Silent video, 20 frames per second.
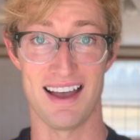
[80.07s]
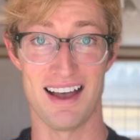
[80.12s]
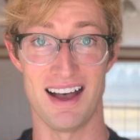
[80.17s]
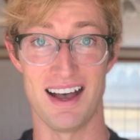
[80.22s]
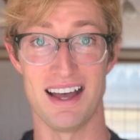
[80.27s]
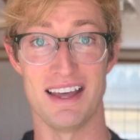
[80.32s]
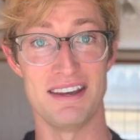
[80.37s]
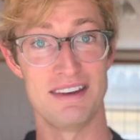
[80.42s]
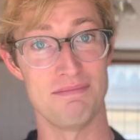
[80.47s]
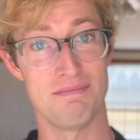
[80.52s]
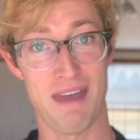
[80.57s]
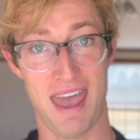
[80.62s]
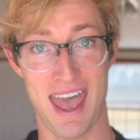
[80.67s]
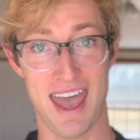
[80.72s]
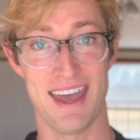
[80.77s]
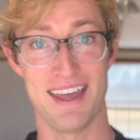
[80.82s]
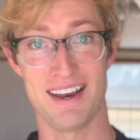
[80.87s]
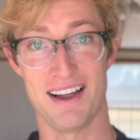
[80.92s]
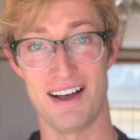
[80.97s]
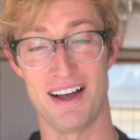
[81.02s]
on
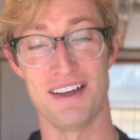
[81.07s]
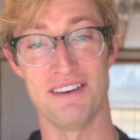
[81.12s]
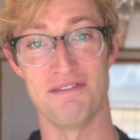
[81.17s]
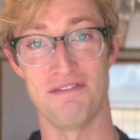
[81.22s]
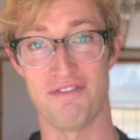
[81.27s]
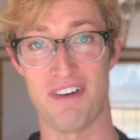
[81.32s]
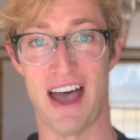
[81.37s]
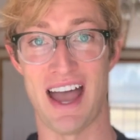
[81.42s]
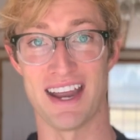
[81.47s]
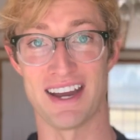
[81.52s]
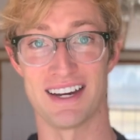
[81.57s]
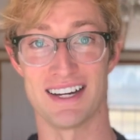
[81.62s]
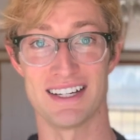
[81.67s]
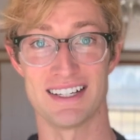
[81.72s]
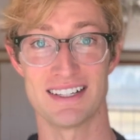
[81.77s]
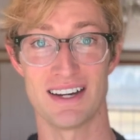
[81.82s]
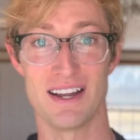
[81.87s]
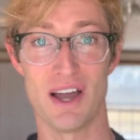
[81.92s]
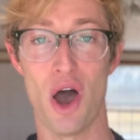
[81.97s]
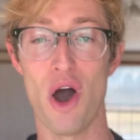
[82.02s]
Head on
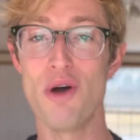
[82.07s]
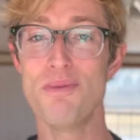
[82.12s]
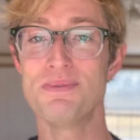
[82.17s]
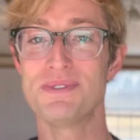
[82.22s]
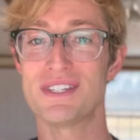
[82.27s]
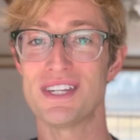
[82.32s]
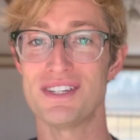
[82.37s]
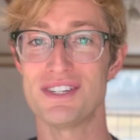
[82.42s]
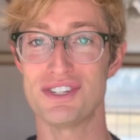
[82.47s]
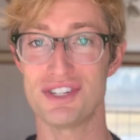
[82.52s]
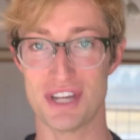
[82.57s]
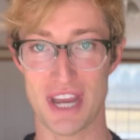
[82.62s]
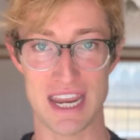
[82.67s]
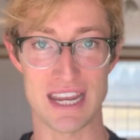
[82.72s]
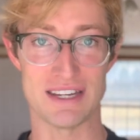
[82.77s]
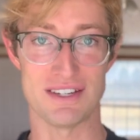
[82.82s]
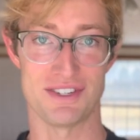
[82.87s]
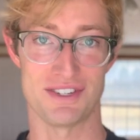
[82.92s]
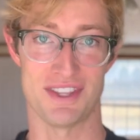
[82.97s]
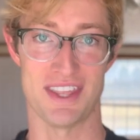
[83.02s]
Fire hopes to
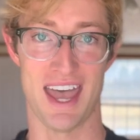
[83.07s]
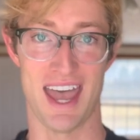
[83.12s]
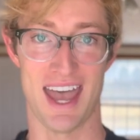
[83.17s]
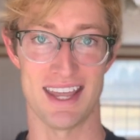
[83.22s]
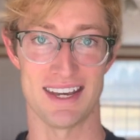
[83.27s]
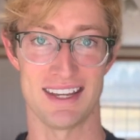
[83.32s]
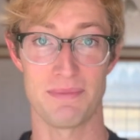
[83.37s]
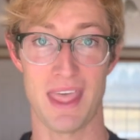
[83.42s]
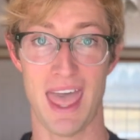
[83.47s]
change that